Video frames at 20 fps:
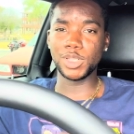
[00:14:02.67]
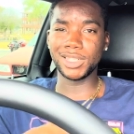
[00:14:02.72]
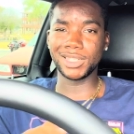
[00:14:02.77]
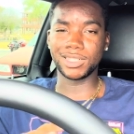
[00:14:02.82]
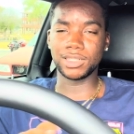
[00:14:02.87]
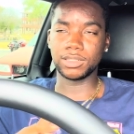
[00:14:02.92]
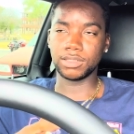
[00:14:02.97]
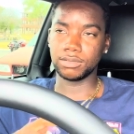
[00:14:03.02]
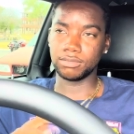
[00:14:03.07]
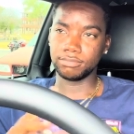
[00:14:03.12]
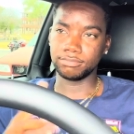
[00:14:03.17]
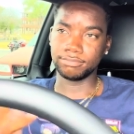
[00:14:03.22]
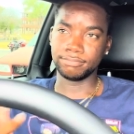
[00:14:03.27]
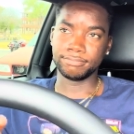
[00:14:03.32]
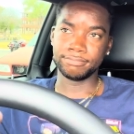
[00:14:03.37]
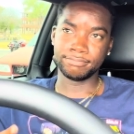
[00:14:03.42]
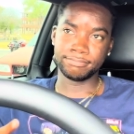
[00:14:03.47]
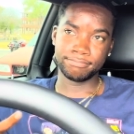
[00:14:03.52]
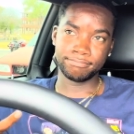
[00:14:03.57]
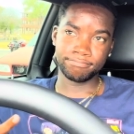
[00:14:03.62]
is
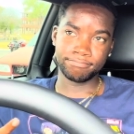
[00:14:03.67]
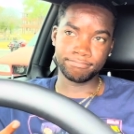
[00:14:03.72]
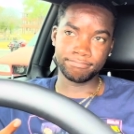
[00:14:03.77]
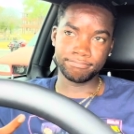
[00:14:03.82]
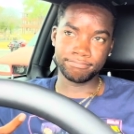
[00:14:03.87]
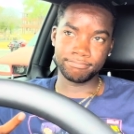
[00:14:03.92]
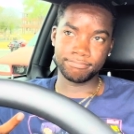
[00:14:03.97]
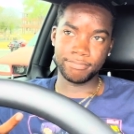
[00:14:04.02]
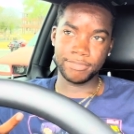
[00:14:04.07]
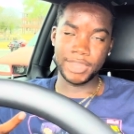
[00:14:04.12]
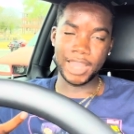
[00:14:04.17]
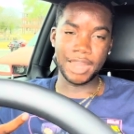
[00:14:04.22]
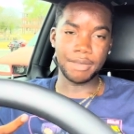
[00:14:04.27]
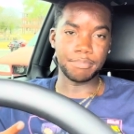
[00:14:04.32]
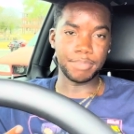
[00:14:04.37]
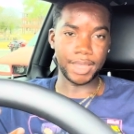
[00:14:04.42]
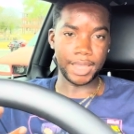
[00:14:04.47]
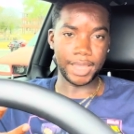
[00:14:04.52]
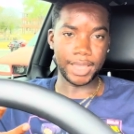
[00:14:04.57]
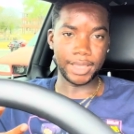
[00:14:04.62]
not
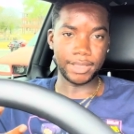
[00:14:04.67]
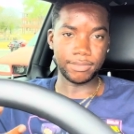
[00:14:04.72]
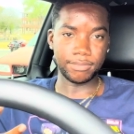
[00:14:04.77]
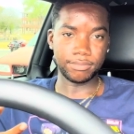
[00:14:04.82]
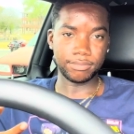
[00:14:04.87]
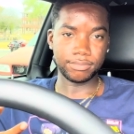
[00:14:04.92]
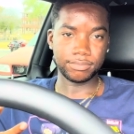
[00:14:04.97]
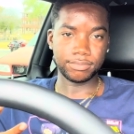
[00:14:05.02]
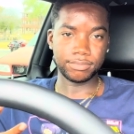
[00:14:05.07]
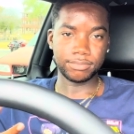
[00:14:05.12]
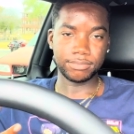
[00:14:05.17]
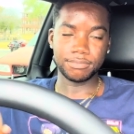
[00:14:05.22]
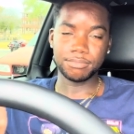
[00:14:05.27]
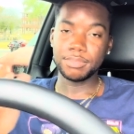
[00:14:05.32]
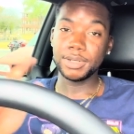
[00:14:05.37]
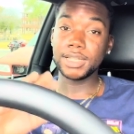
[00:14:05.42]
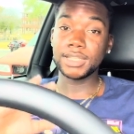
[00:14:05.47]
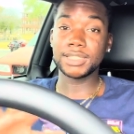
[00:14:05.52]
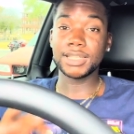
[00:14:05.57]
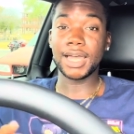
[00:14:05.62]
bad,
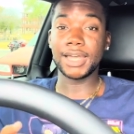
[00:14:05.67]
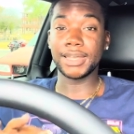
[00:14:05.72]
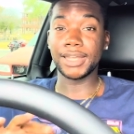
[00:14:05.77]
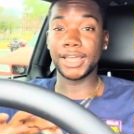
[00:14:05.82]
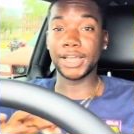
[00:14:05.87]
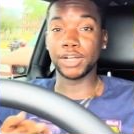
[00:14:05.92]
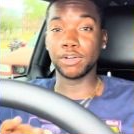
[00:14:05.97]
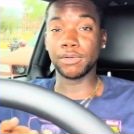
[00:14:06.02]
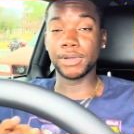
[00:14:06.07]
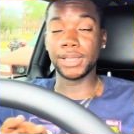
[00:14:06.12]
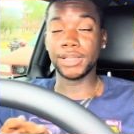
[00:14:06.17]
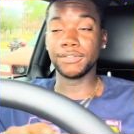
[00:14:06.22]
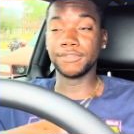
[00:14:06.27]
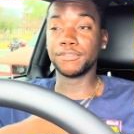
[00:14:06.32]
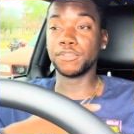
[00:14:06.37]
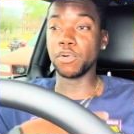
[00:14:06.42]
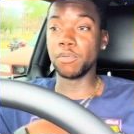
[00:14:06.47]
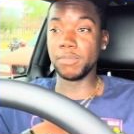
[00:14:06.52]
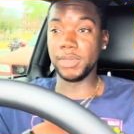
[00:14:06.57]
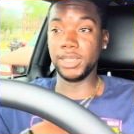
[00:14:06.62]
but it's not that great
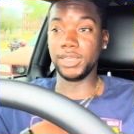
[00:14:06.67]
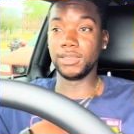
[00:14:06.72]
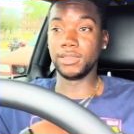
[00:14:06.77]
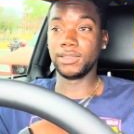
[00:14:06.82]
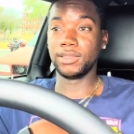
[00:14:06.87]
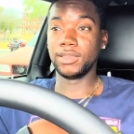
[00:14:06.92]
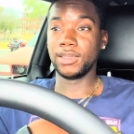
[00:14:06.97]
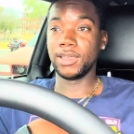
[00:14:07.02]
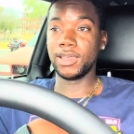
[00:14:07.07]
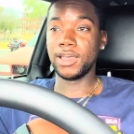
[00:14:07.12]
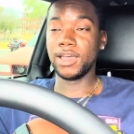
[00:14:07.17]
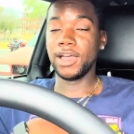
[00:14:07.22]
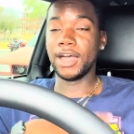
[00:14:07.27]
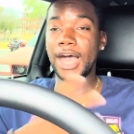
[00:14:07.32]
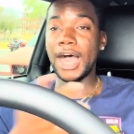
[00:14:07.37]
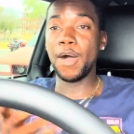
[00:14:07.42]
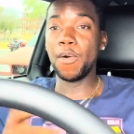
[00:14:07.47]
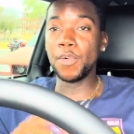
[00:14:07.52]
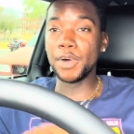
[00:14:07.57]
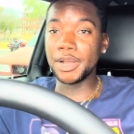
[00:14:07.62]
for me.
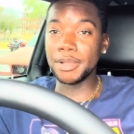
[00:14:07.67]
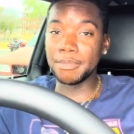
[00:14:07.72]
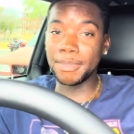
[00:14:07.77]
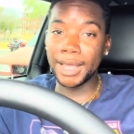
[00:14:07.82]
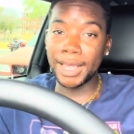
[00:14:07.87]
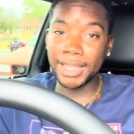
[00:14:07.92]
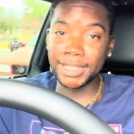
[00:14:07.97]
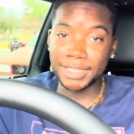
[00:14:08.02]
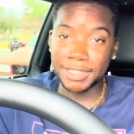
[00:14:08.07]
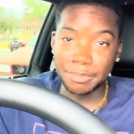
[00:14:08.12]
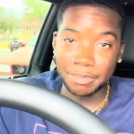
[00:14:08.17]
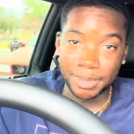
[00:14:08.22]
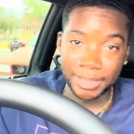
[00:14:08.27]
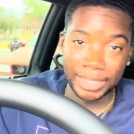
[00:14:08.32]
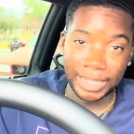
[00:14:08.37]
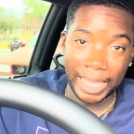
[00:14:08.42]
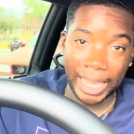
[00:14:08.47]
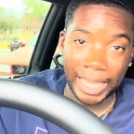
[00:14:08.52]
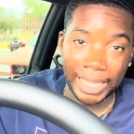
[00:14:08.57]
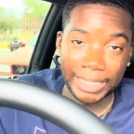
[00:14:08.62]
I wanted mine to be
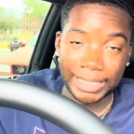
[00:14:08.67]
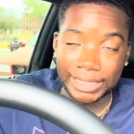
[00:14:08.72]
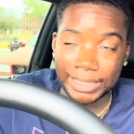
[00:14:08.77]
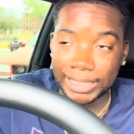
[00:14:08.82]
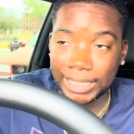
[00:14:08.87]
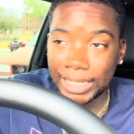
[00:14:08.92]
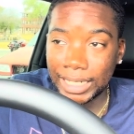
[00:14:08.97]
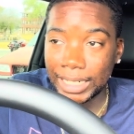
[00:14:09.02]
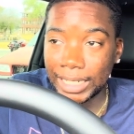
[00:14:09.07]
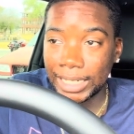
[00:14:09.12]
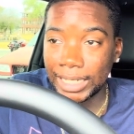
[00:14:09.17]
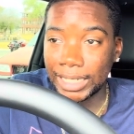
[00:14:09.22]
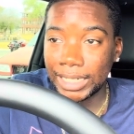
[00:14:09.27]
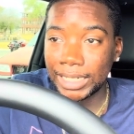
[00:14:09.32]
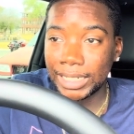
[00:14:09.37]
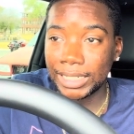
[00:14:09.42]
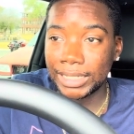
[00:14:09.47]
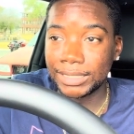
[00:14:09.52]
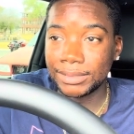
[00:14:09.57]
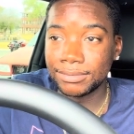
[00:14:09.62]
like,
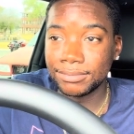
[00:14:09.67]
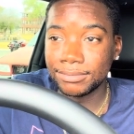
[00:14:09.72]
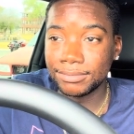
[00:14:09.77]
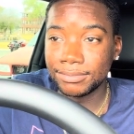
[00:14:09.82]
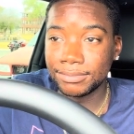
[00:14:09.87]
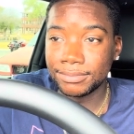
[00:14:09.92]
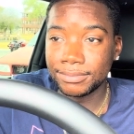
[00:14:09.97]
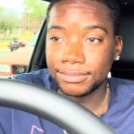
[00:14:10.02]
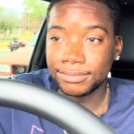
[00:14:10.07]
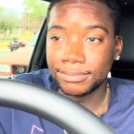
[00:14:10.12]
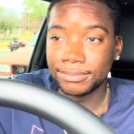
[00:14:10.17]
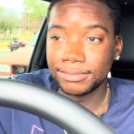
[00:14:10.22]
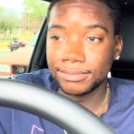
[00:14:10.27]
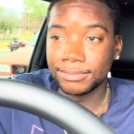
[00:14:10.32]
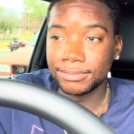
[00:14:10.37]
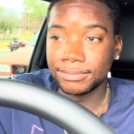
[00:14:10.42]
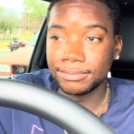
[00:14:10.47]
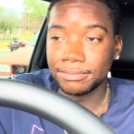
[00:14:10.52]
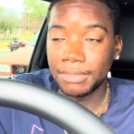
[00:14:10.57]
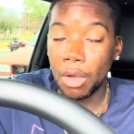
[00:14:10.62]
uh,
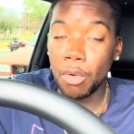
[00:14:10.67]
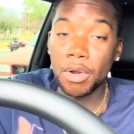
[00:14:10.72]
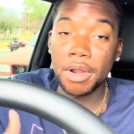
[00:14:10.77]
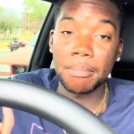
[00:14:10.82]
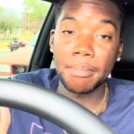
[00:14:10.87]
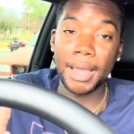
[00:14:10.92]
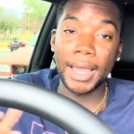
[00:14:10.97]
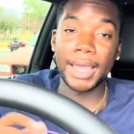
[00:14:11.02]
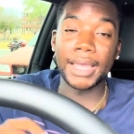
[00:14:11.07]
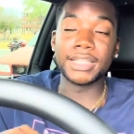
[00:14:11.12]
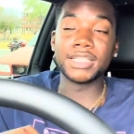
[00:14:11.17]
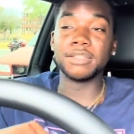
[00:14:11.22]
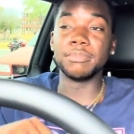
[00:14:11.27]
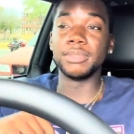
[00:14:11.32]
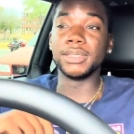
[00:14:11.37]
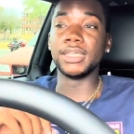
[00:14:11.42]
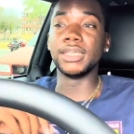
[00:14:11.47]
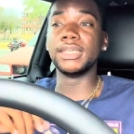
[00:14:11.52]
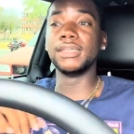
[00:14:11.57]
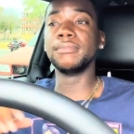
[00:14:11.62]
I wanted mine to
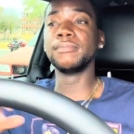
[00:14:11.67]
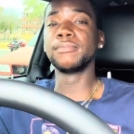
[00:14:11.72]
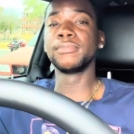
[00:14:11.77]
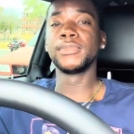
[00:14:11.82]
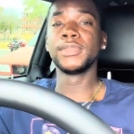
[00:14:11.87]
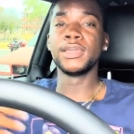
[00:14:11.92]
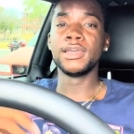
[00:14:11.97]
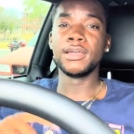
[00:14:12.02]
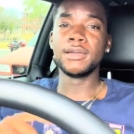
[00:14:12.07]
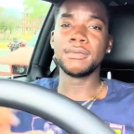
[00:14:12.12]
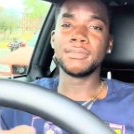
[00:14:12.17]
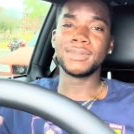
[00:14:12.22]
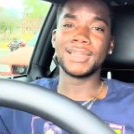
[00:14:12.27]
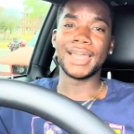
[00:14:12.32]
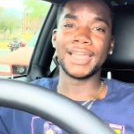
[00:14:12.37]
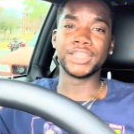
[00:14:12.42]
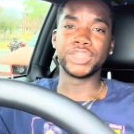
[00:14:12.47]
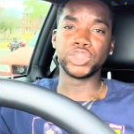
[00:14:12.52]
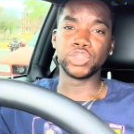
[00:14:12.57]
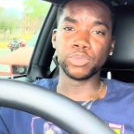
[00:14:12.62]
be
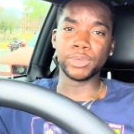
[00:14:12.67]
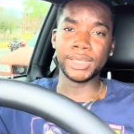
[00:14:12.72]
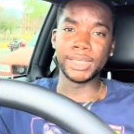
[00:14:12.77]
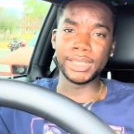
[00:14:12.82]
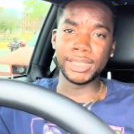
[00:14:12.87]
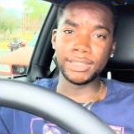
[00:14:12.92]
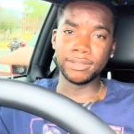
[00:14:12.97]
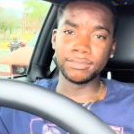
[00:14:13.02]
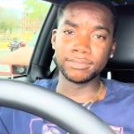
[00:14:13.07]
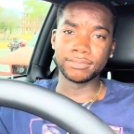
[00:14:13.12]
like three